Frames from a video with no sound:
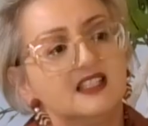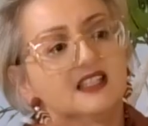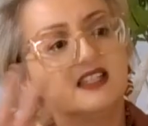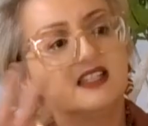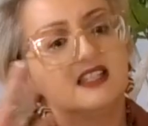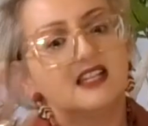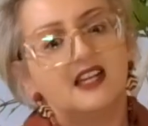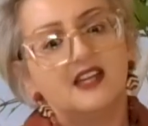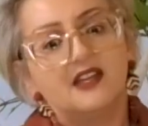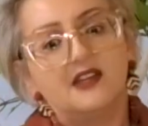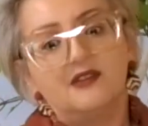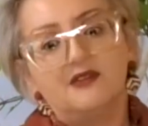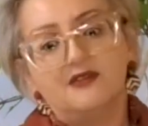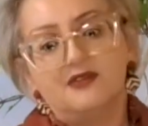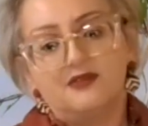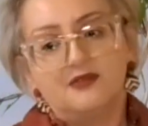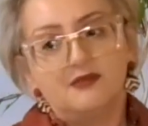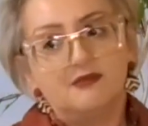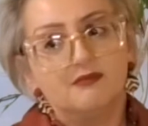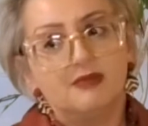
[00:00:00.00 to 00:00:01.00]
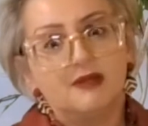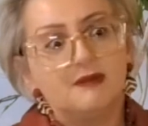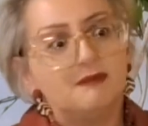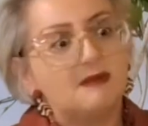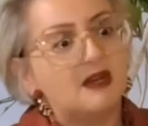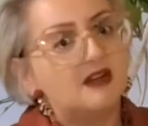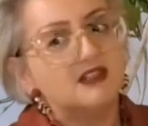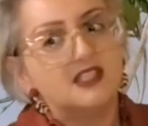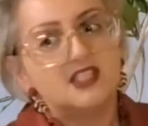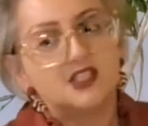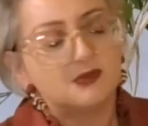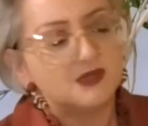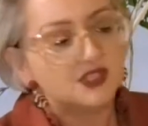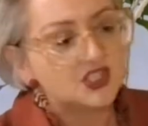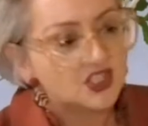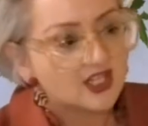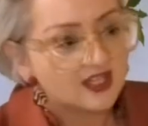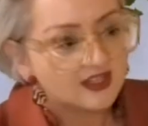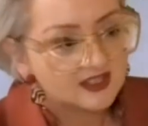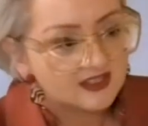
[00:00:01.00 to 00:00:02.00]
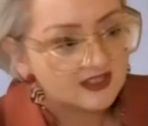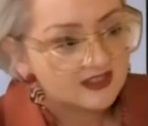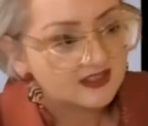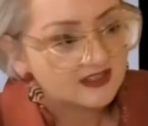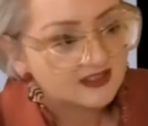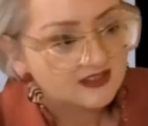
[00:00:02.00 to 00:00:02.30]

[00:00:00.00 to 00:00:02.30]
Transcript: They've been married to each other.